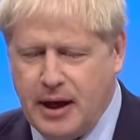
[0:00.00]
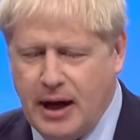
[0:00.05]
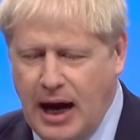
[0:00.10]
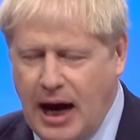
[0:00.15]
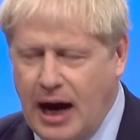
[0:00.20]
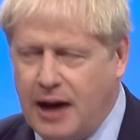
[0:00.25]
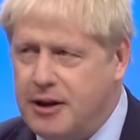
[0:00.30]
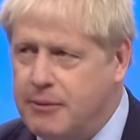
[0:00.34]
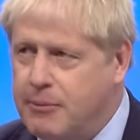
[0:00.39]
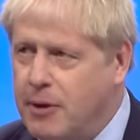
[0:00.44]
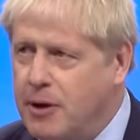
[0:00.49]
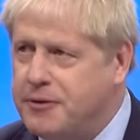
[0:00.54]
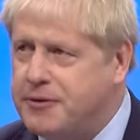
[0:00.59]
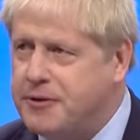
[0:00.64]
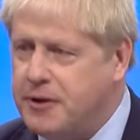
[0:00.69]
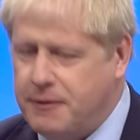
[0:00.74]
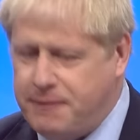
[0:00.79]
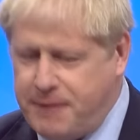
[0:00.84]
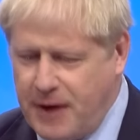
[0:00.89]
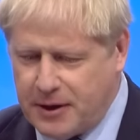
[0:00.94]
and the most
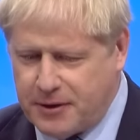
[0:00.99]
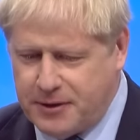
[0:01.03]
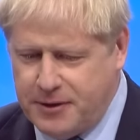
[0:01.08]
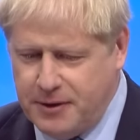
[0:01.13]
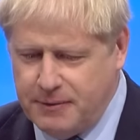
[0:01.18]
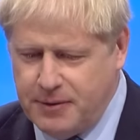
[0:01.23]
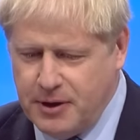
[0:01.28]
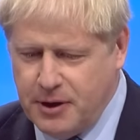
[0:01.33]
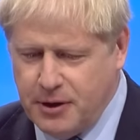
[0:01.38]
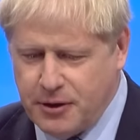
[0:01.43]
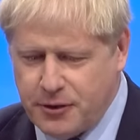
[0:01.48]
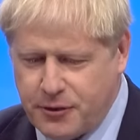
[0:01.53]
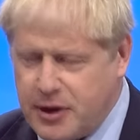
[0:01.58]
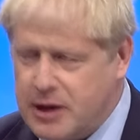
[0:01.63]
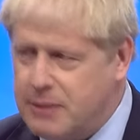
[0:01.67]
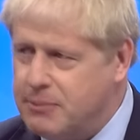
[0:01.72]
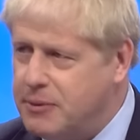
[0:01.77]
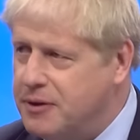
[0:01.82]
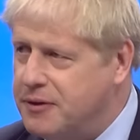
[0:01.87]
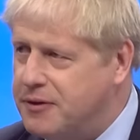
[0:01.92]
effective
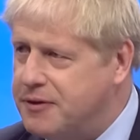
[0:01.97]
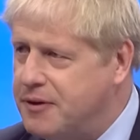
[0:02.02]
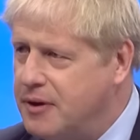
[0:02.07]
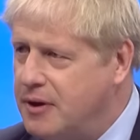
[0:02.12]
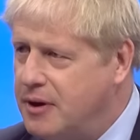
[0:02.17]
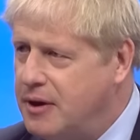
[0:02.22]
treatments